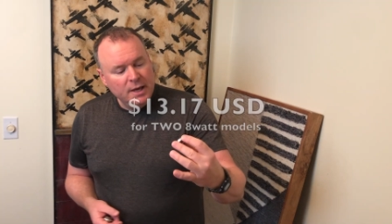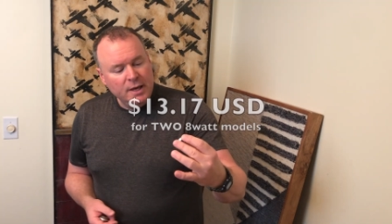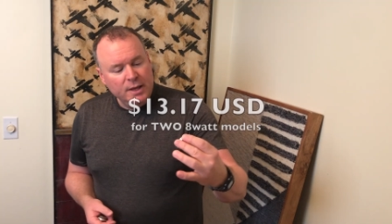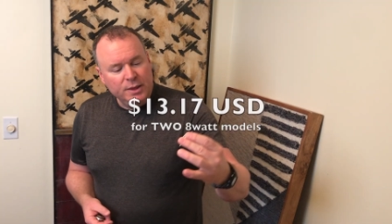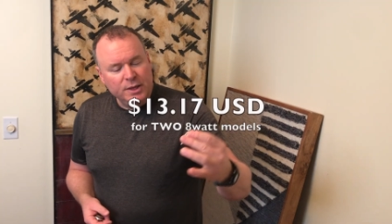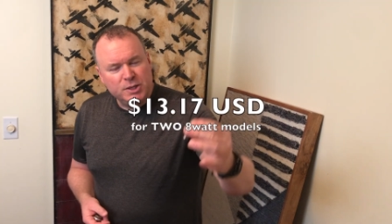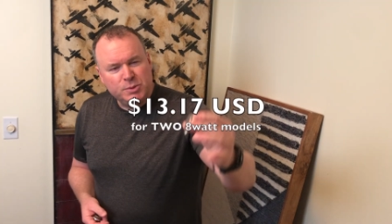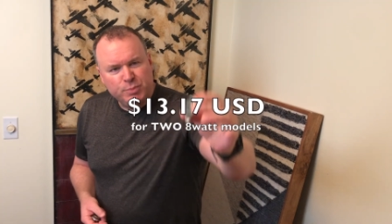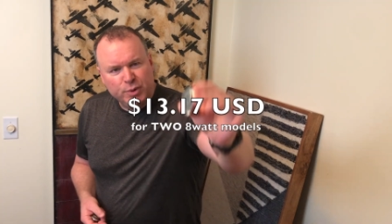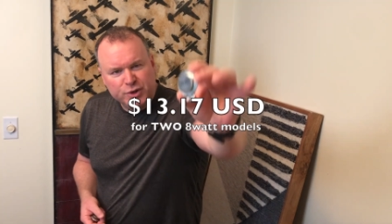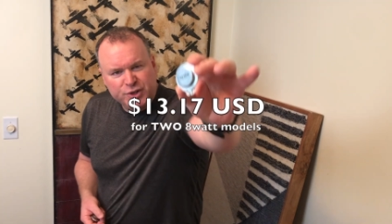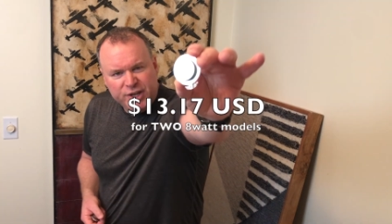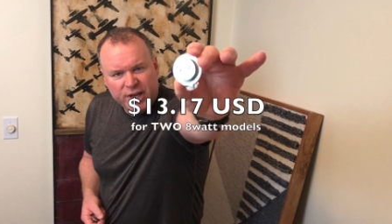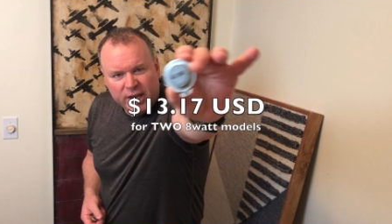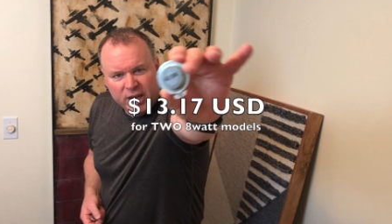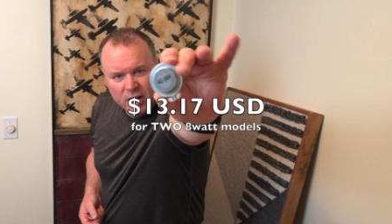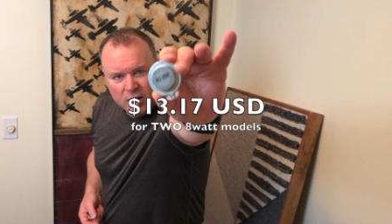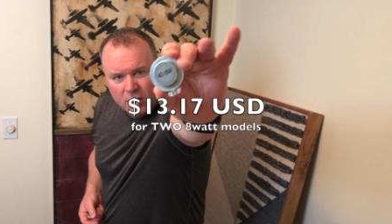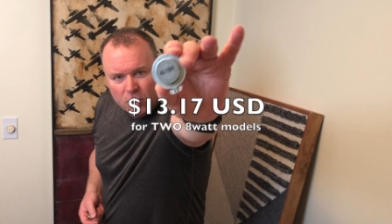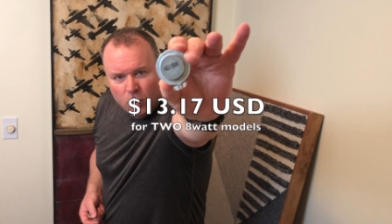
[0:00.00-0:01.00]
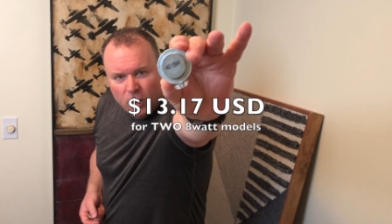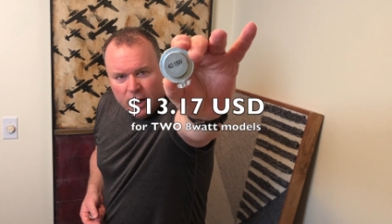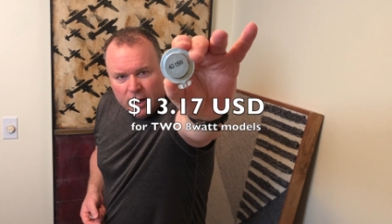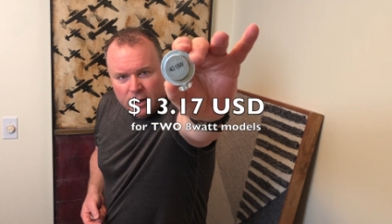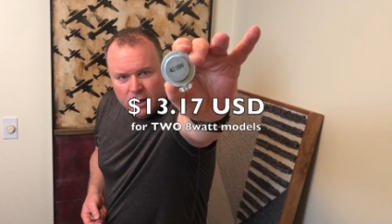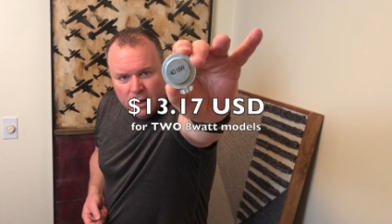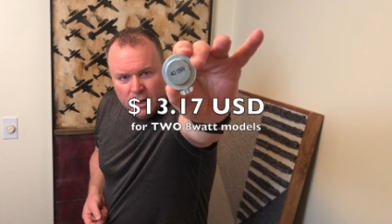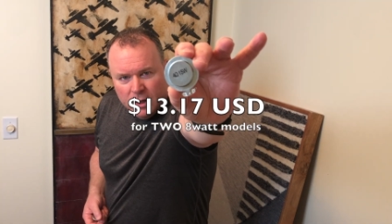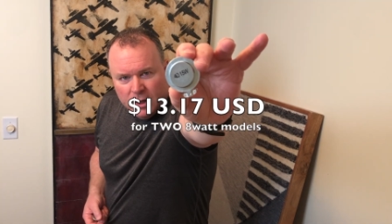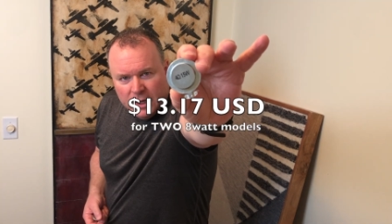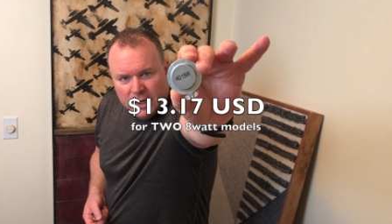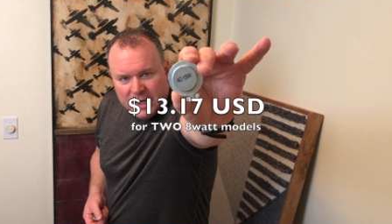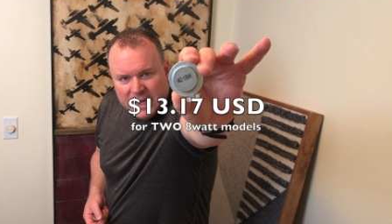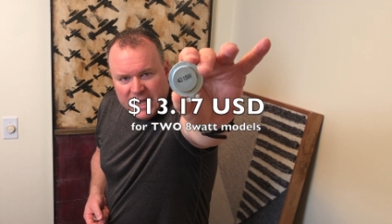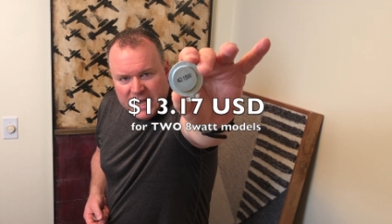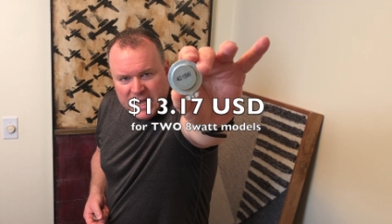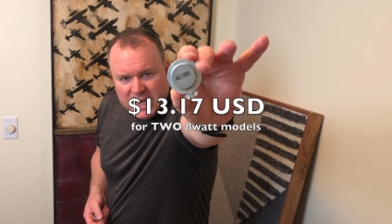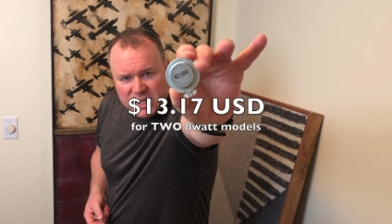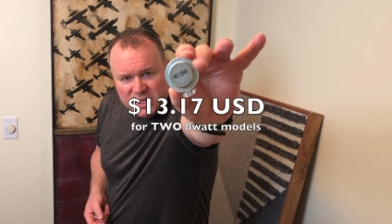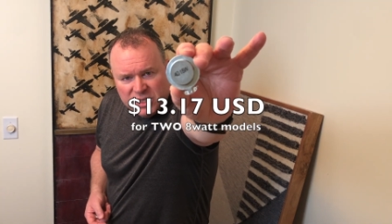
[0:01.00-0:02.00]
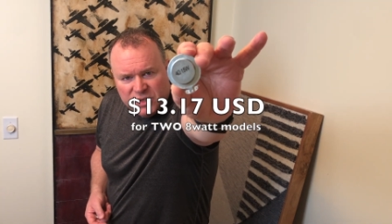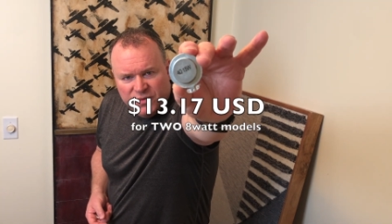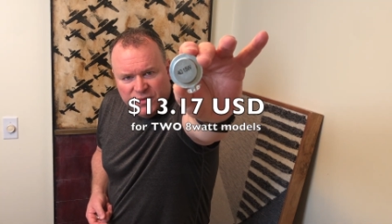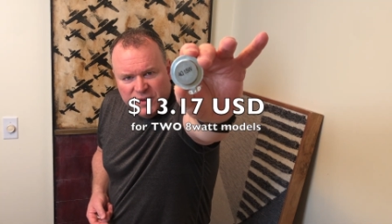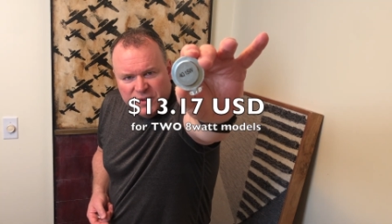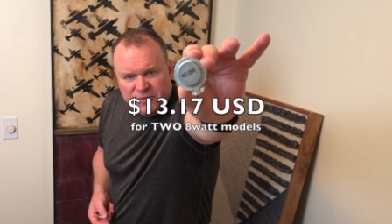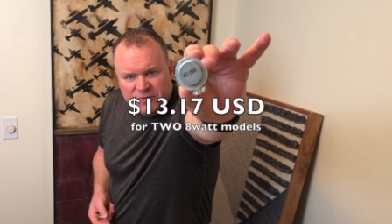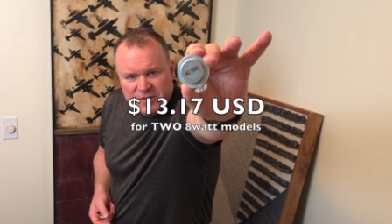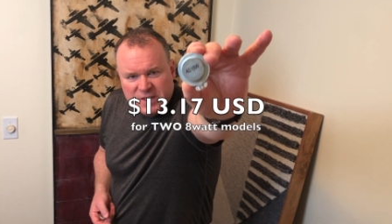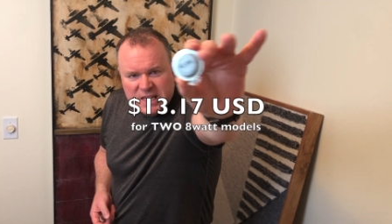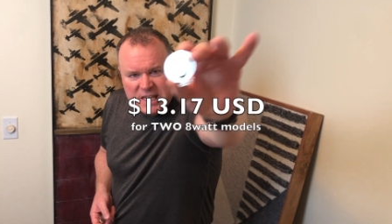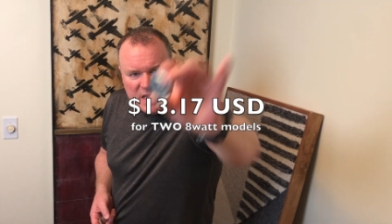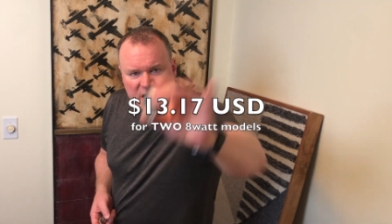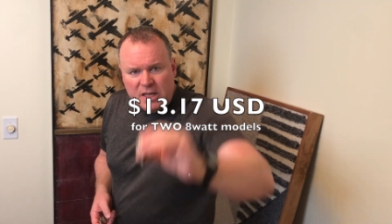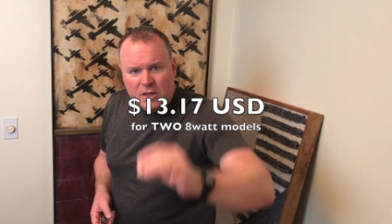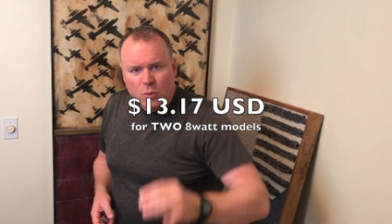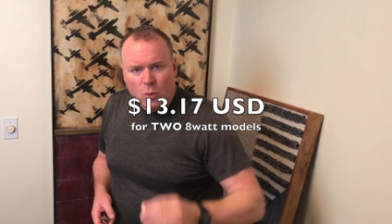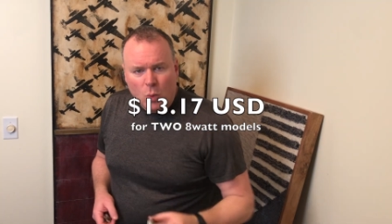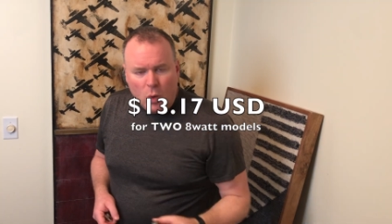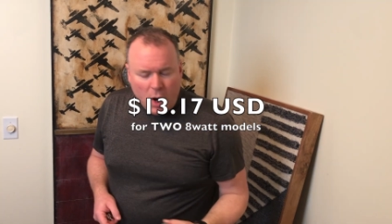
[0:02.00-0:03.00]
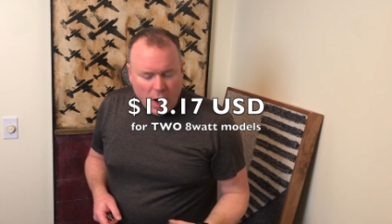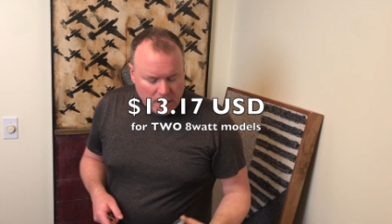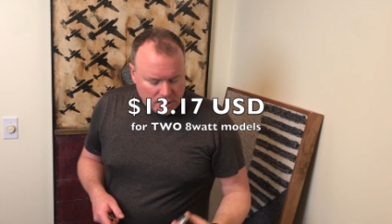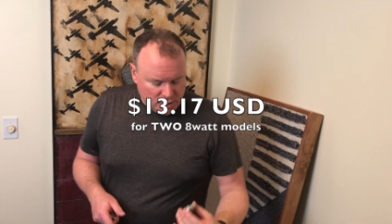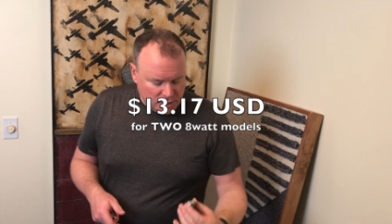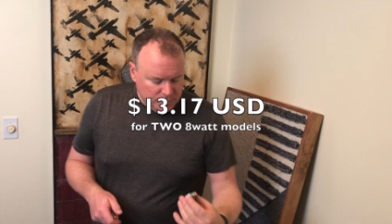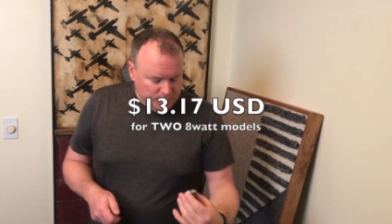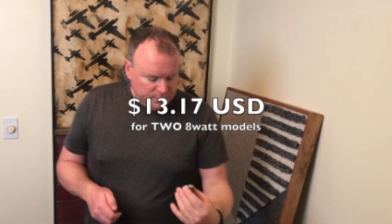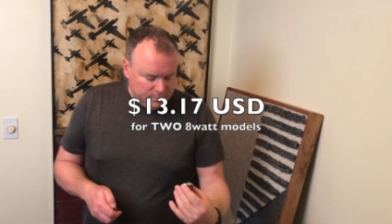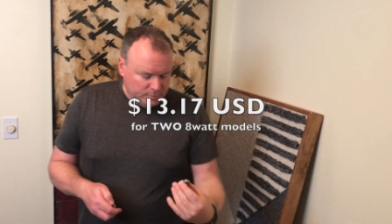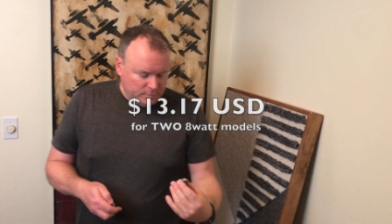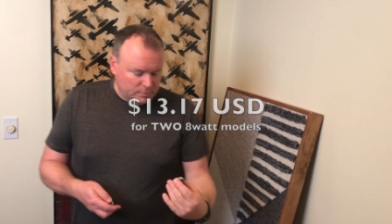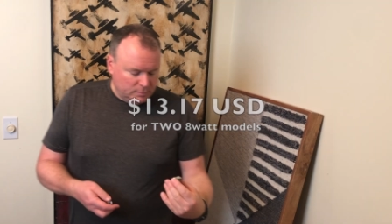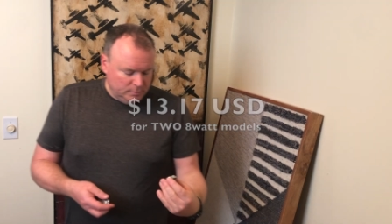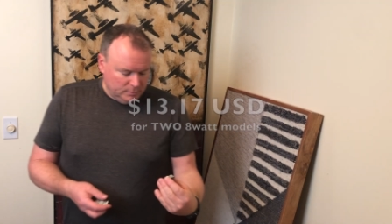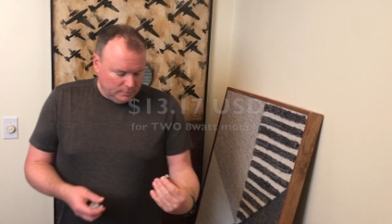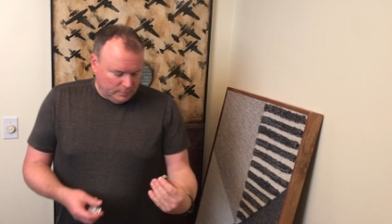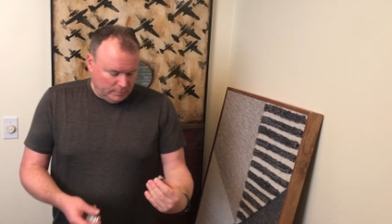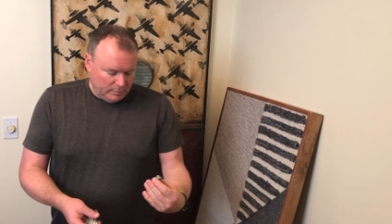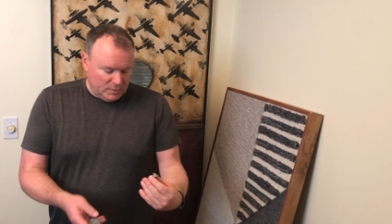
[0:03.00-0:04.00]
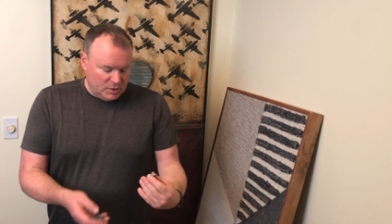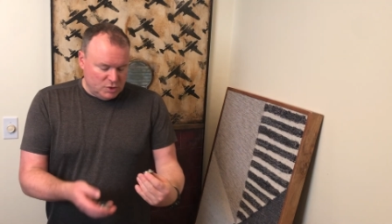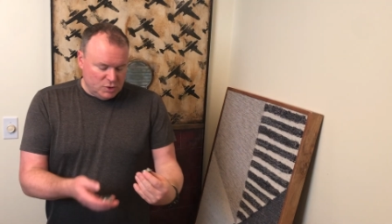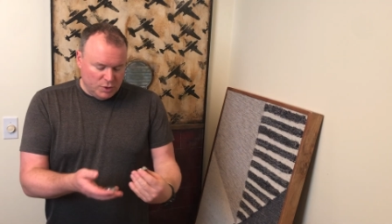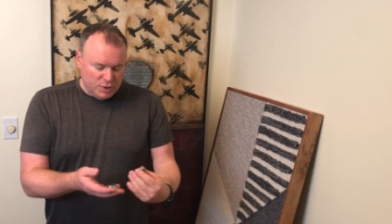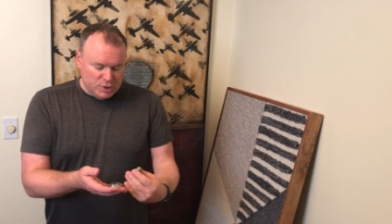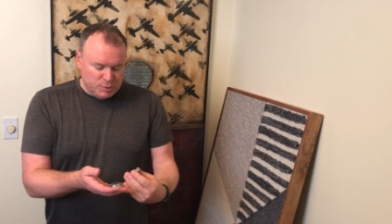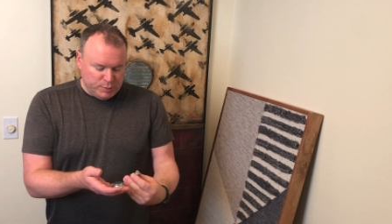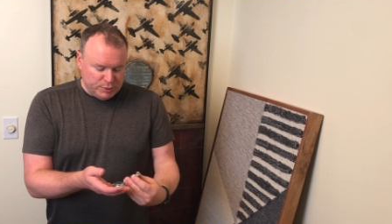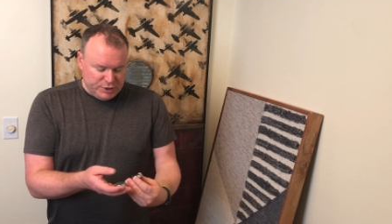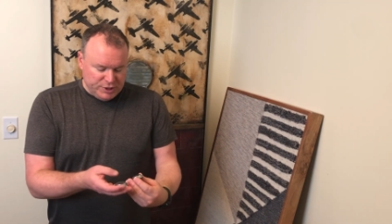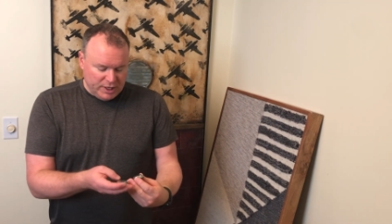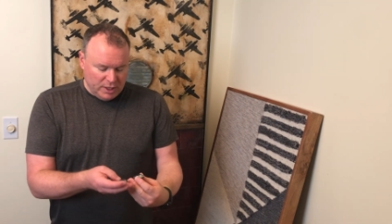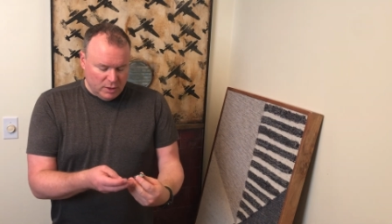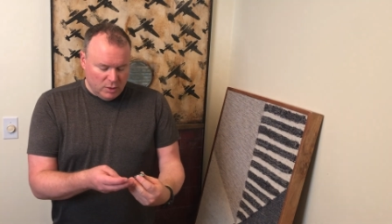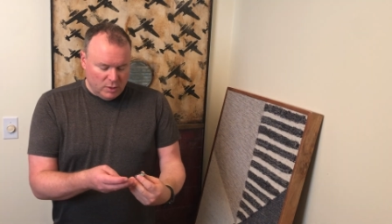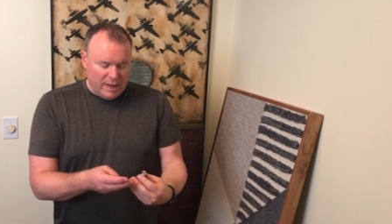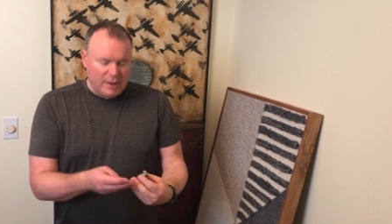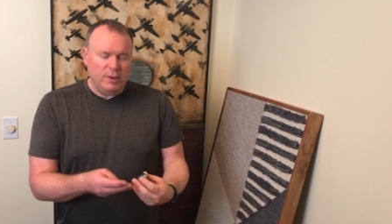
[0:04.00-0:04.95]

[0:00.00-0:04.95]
This particular one is 15 watts. So this particular,